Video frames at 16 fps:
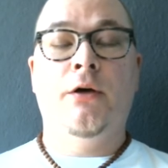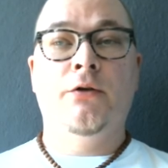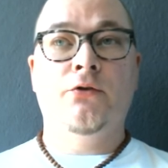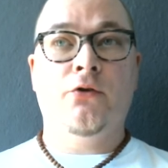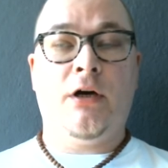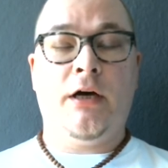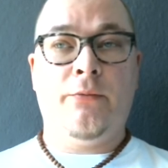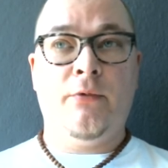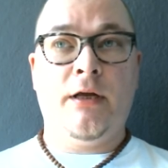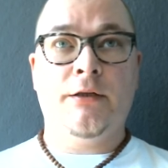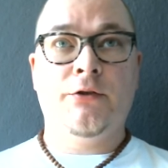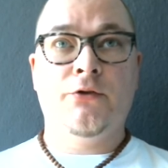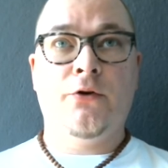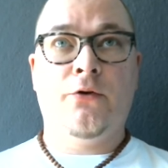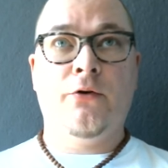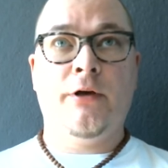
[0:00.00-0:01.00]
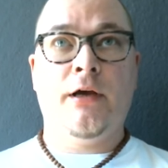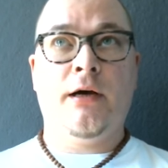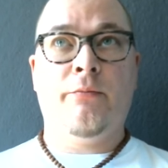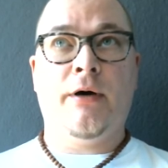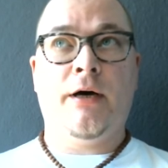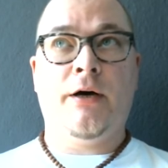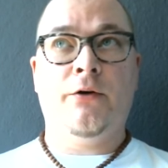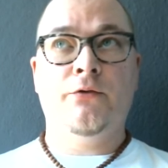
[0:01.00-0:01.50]
So I'm not talking
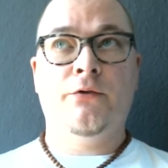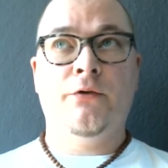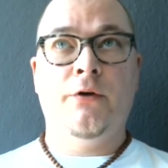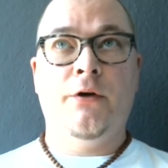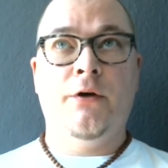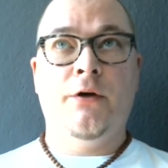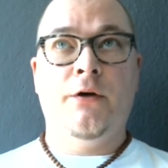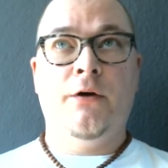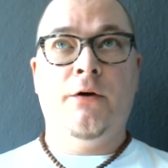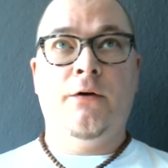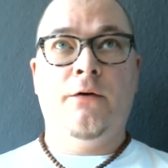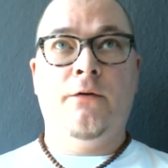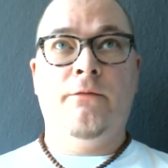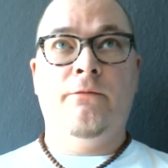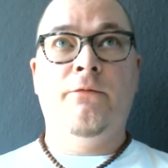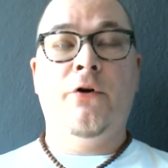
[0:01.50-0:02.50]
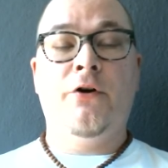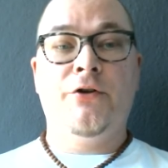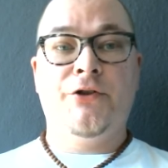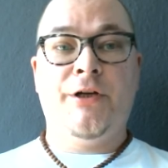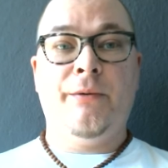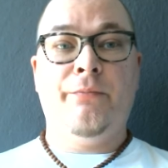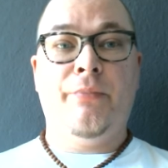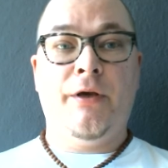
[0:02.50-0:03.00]
about
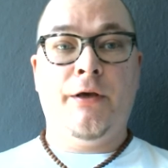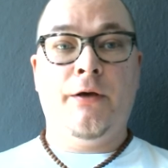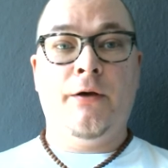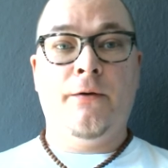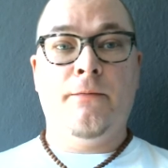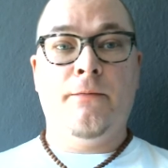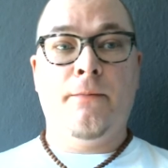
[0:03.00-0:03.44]
worshipping